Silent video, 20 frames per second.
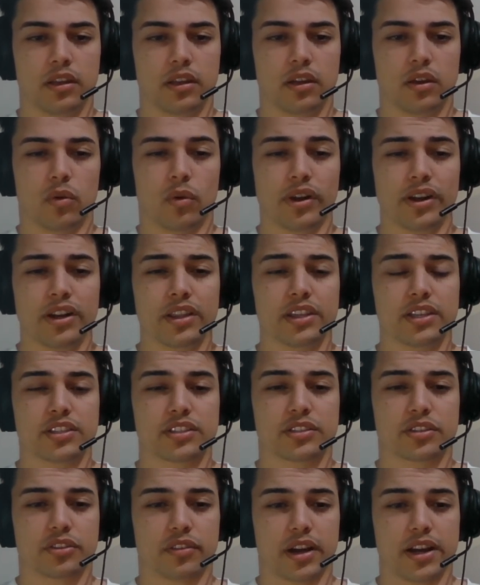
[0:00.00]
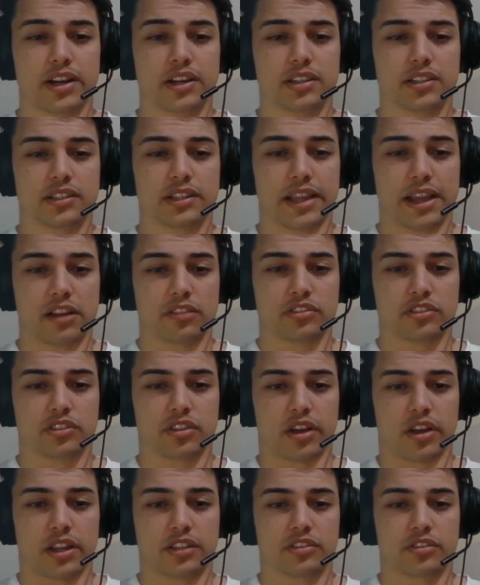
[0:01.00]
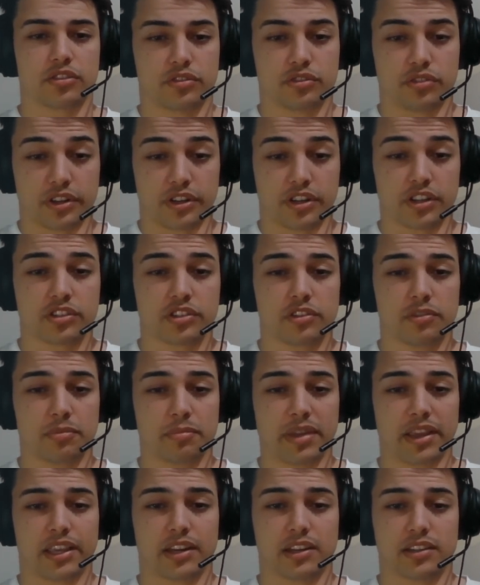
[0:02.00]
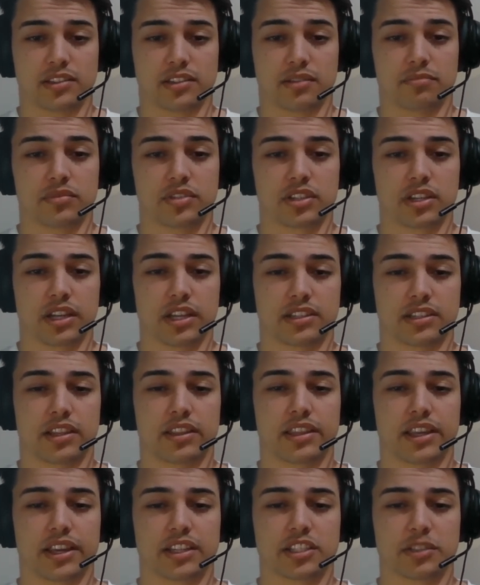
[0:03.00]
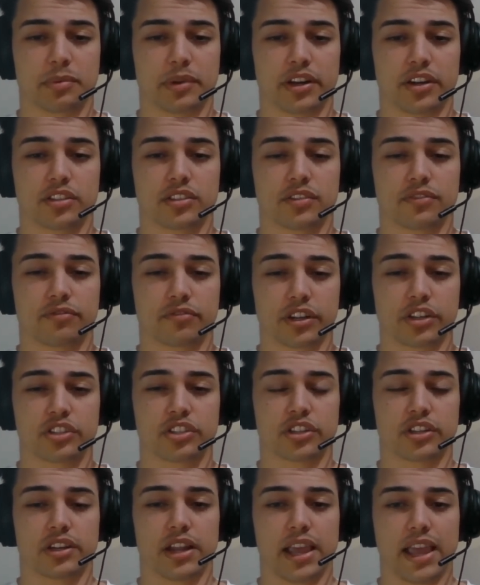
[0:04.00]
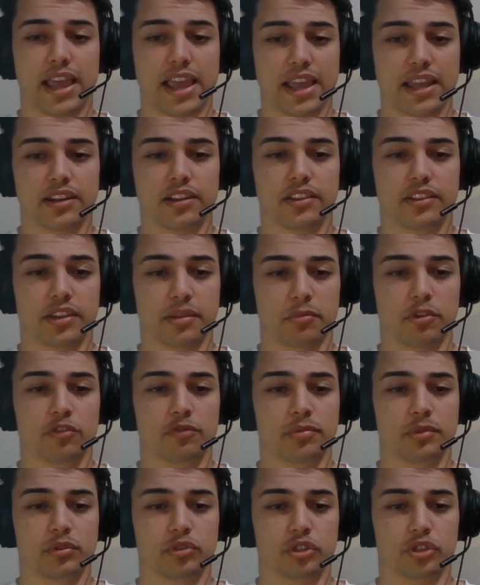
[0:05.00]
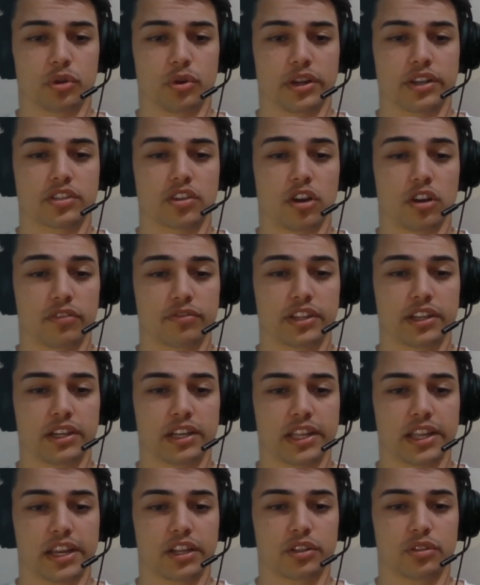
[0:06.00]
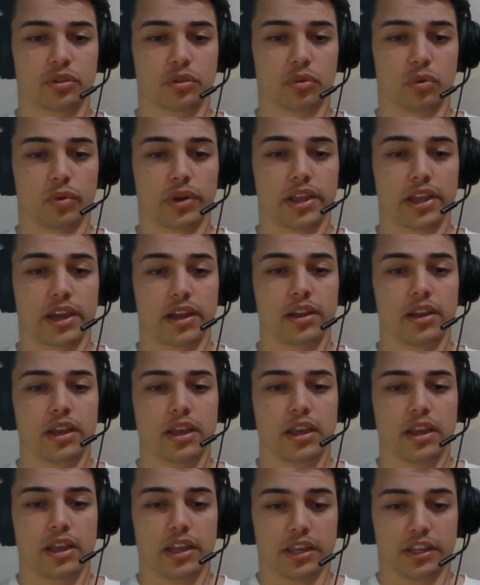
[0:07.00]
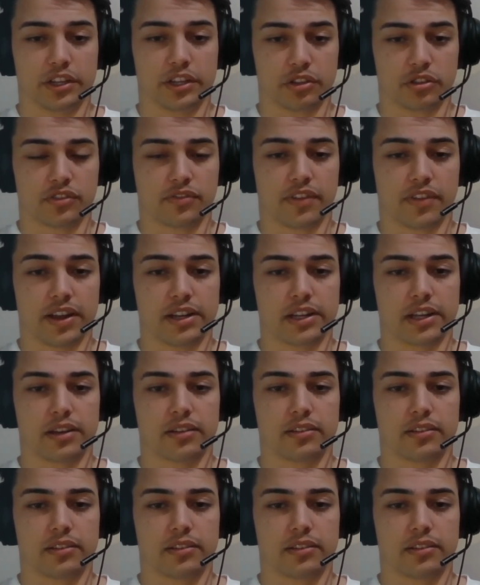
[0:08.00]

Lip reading: One of these greatest downsides to traditional mechanisms is that they experience friction and their movable joints often leading to wear-induced failure.